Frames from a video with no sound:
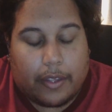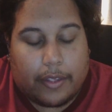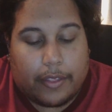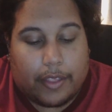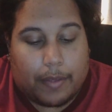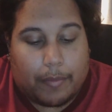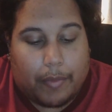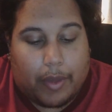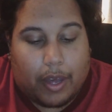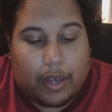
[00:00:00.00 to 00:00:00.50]

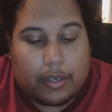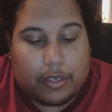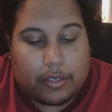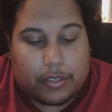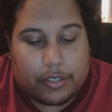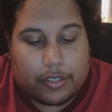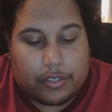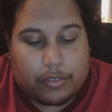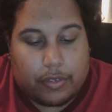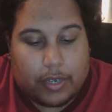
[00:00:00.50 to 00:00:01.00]
The
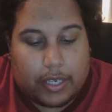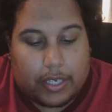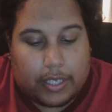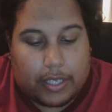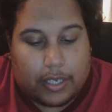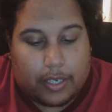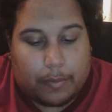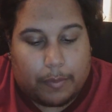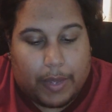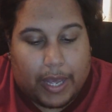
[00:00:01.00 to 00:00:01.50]
models
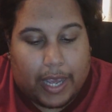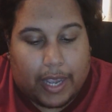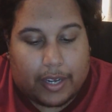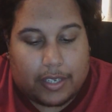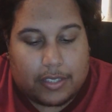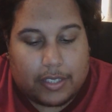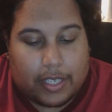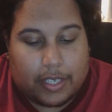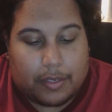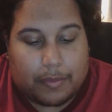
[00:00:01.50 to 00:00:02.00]
strutted,
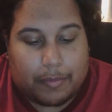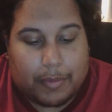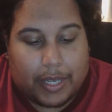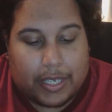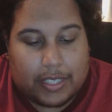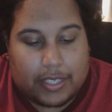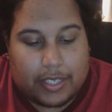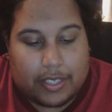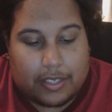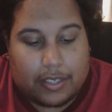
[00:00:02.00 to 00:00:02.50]
backed and
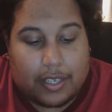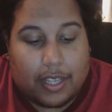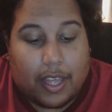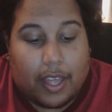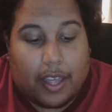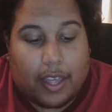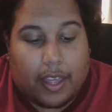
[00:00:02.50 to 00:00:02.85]
butted,